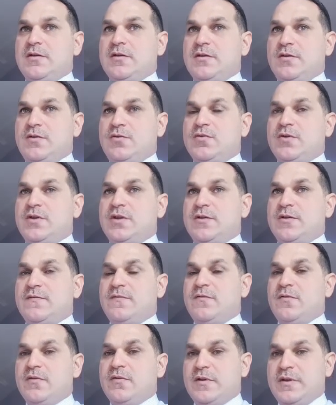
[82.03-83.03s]
looking
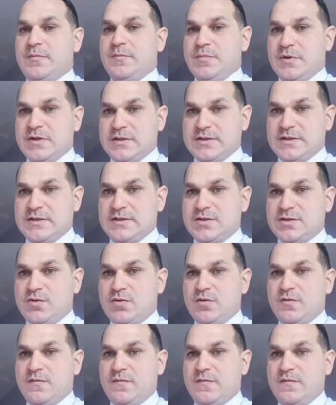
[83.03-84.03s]
for the presence
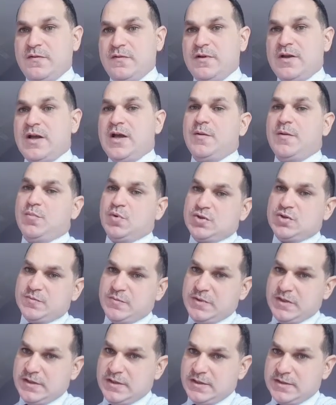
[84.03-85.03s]
of
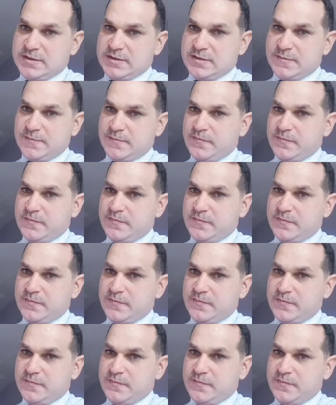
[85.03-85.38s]
hypospadias.